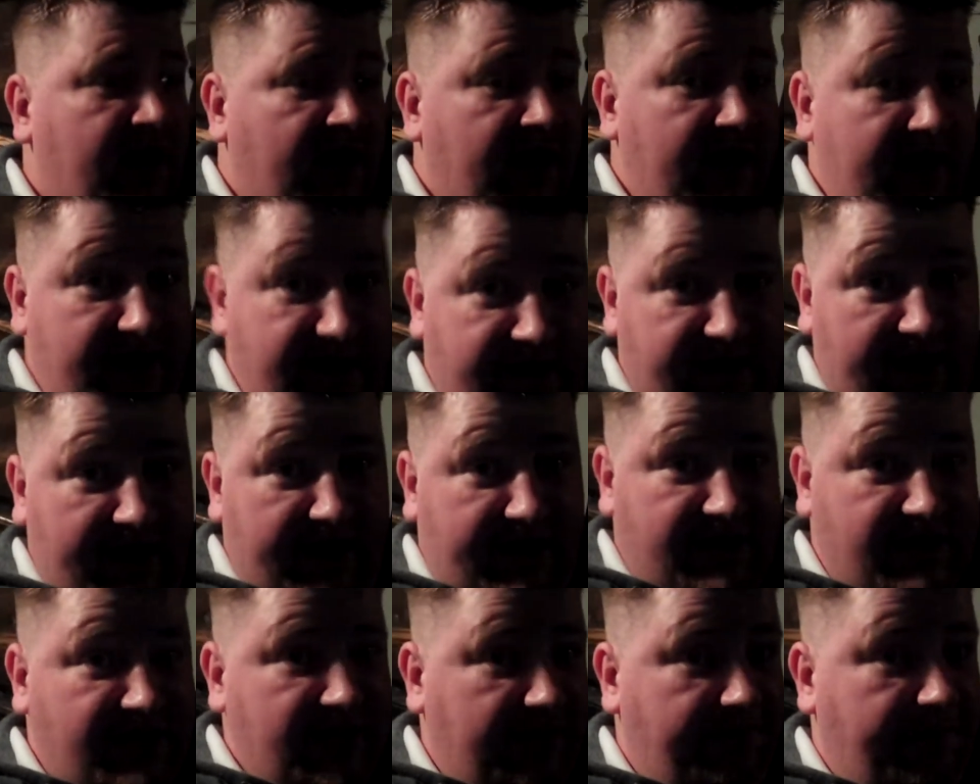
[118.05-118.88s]
he stayed
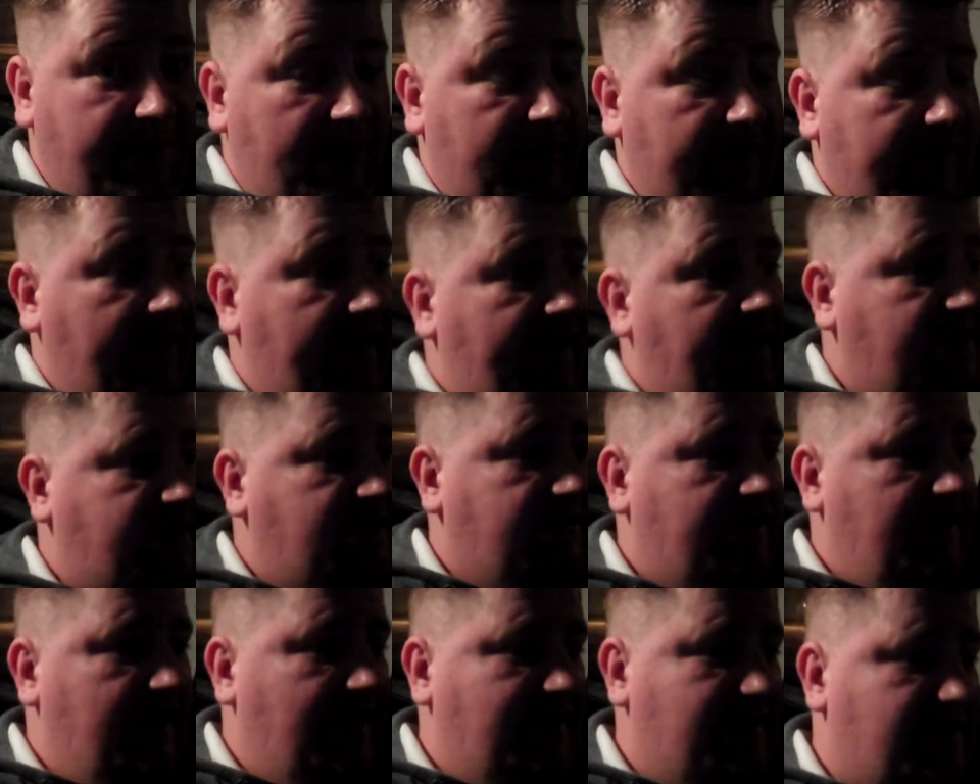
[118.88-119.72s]
asleep all night, so
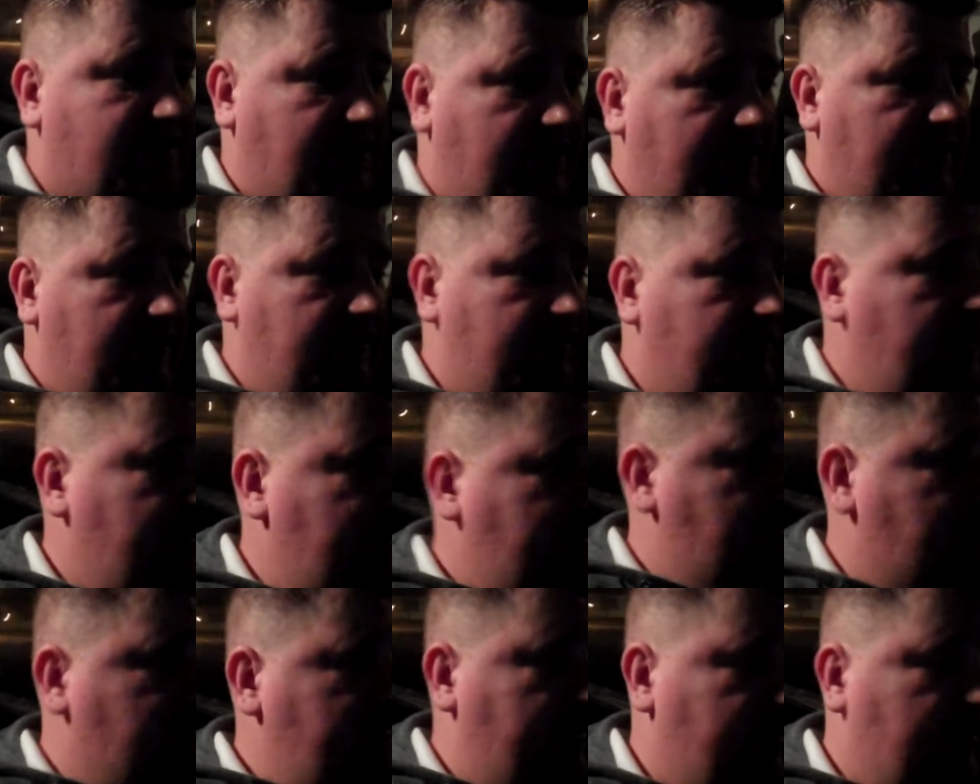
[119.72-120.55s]
that's good. What a
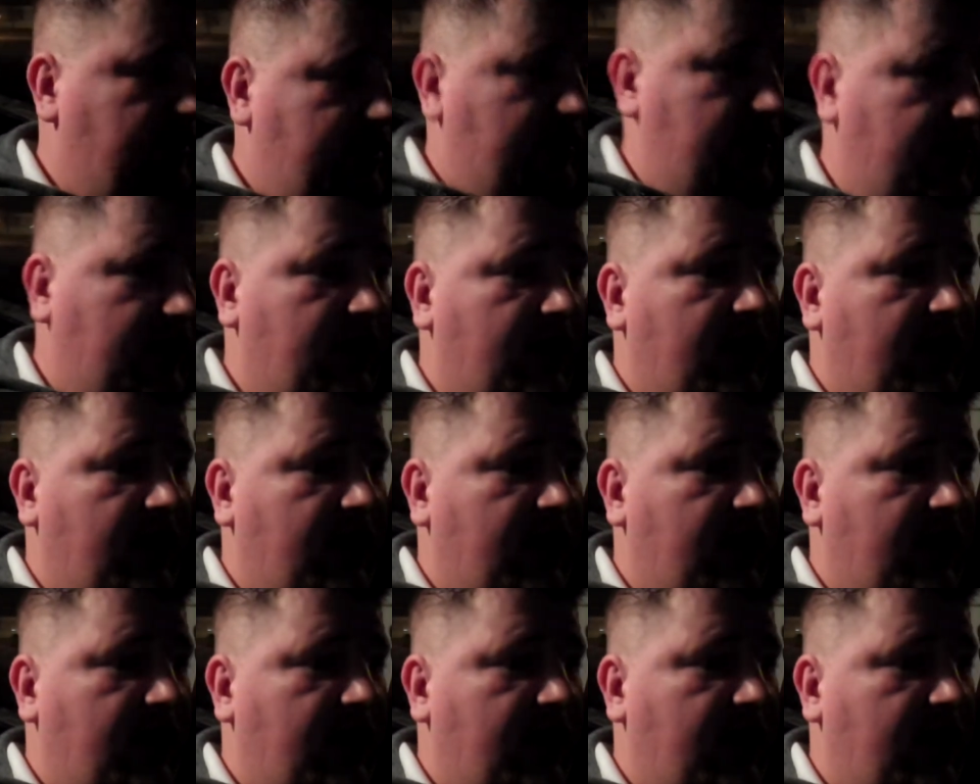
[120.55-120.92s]
sweetheart.